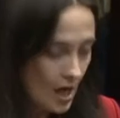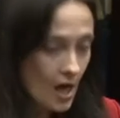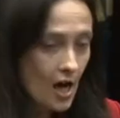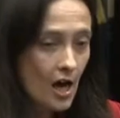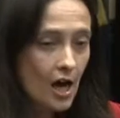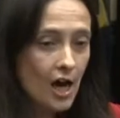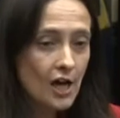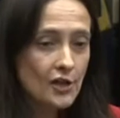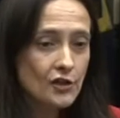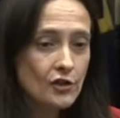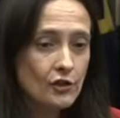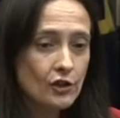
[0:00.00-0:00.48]

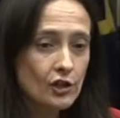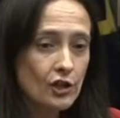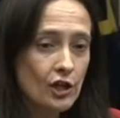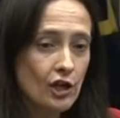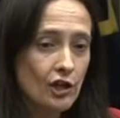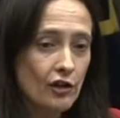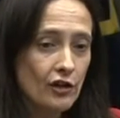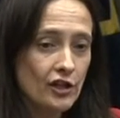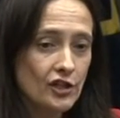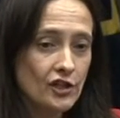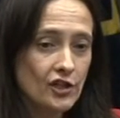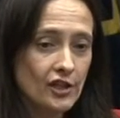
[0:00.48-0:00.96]
Under
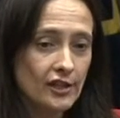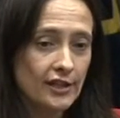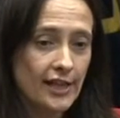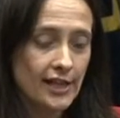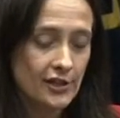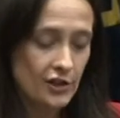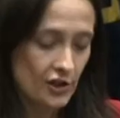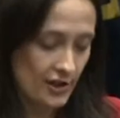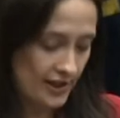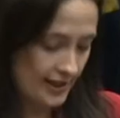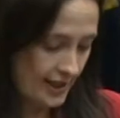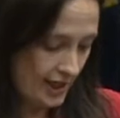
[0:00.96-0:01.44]
current
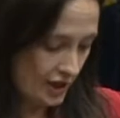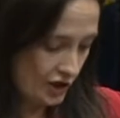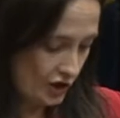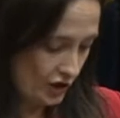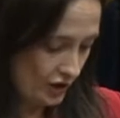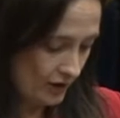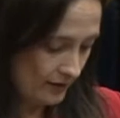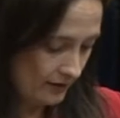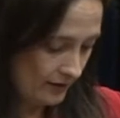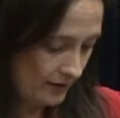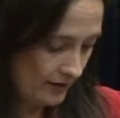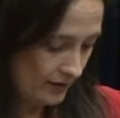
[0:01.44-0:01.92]

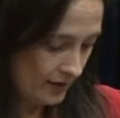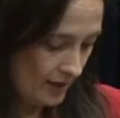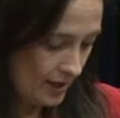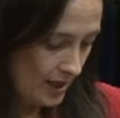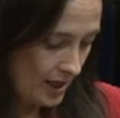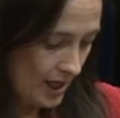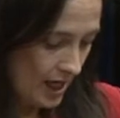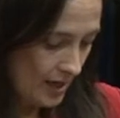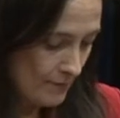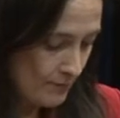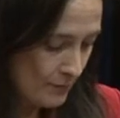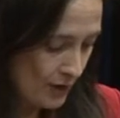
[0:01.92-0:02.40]
legislation,
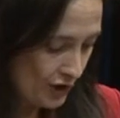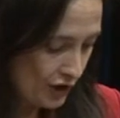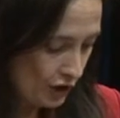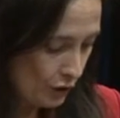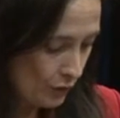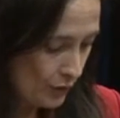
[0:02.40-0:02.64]
a mother will